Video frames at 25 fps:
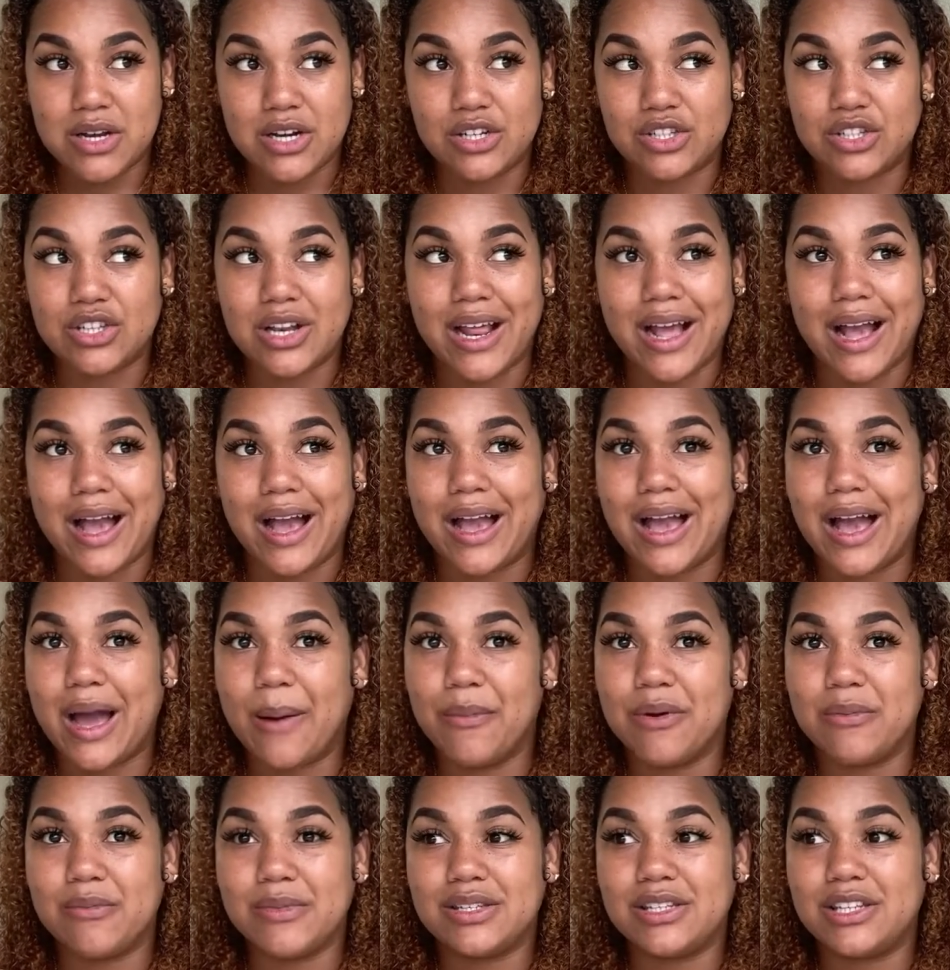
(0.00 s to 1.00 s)
There's like, I can't
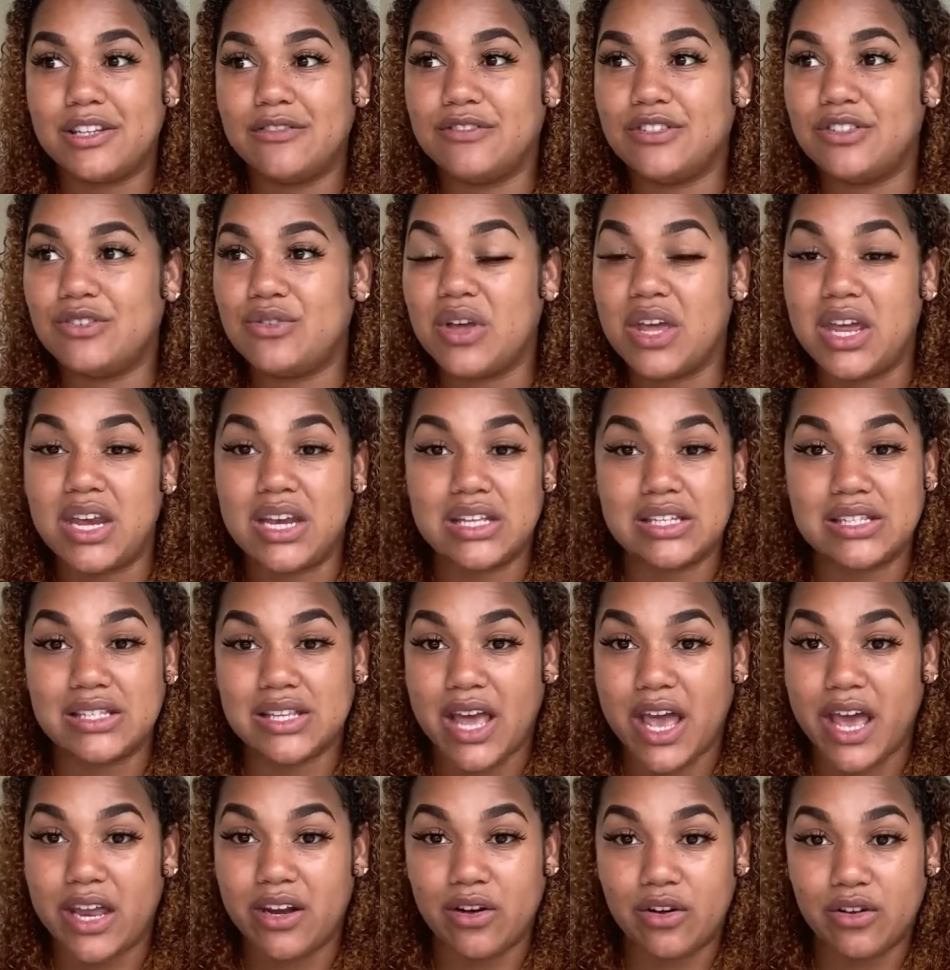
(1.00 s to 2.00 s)
bring myself to do any
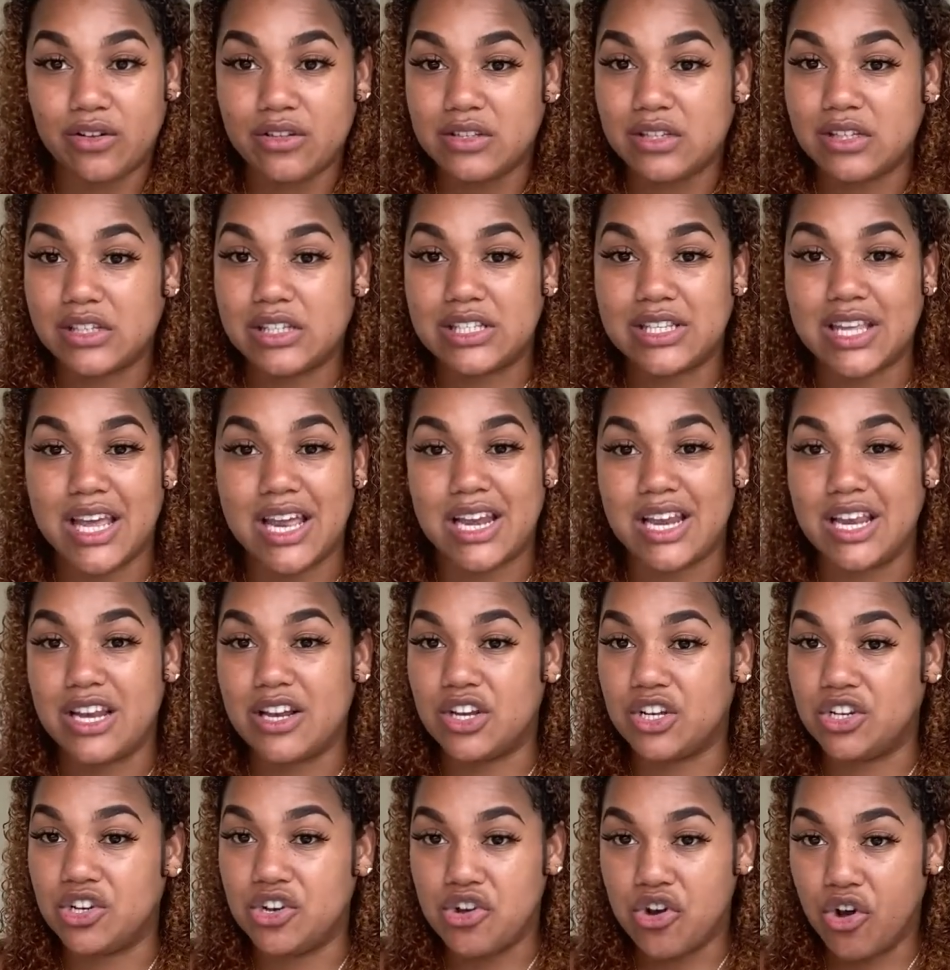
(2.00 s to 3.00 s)
side hustles, any
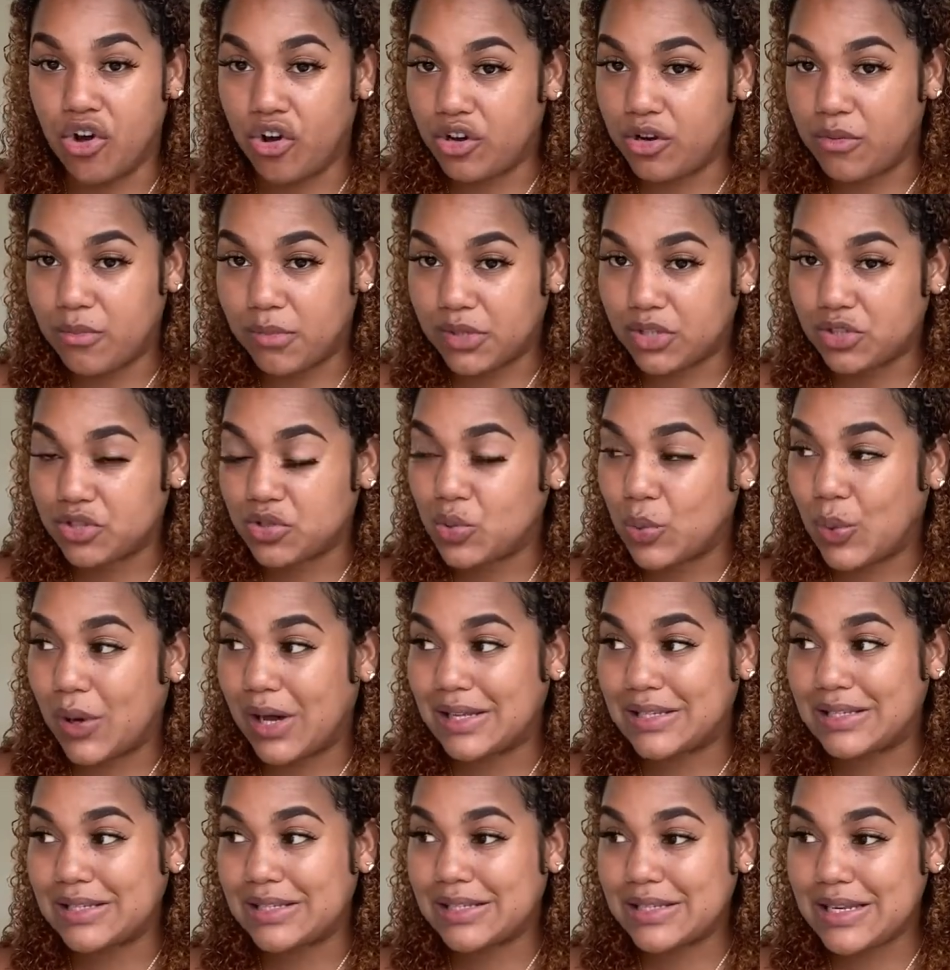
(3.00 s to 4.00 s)
nothing. I just
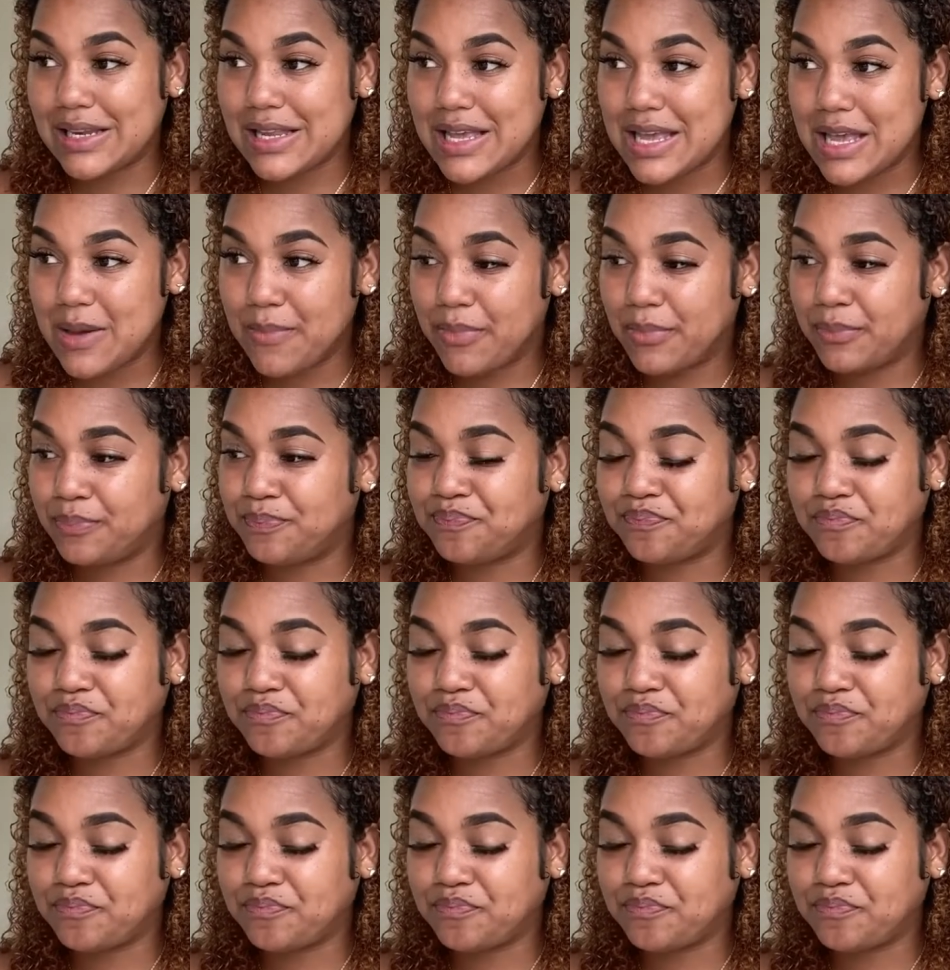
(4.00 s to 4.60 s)
want to sleep